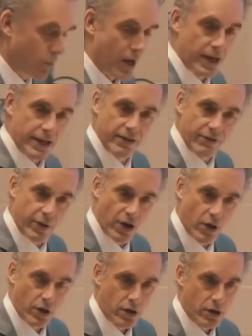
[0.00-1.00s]
Well, and if
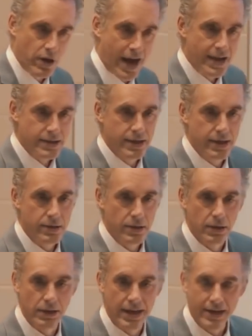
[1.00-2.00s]
we all got our act
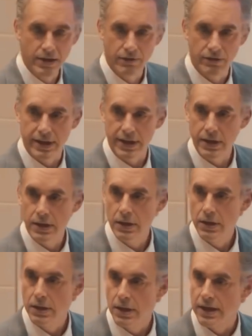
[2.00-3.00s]
together collectively
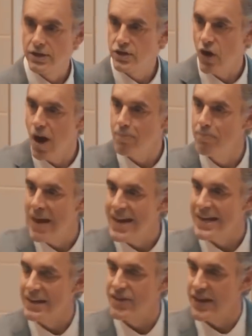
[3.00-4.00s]
and stopped
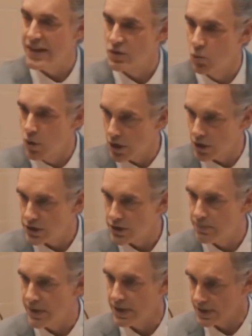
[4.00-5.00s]
making things
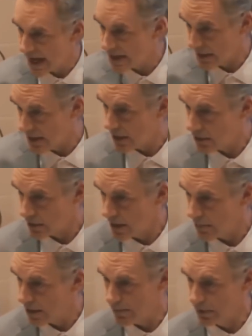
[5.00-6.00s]
worse, because that's another
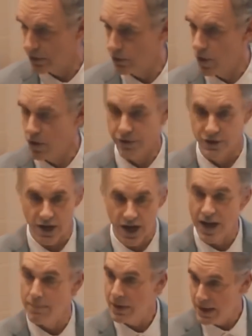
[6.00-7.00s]
thing people do all the
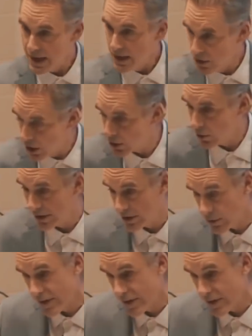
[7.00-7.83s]
time, not only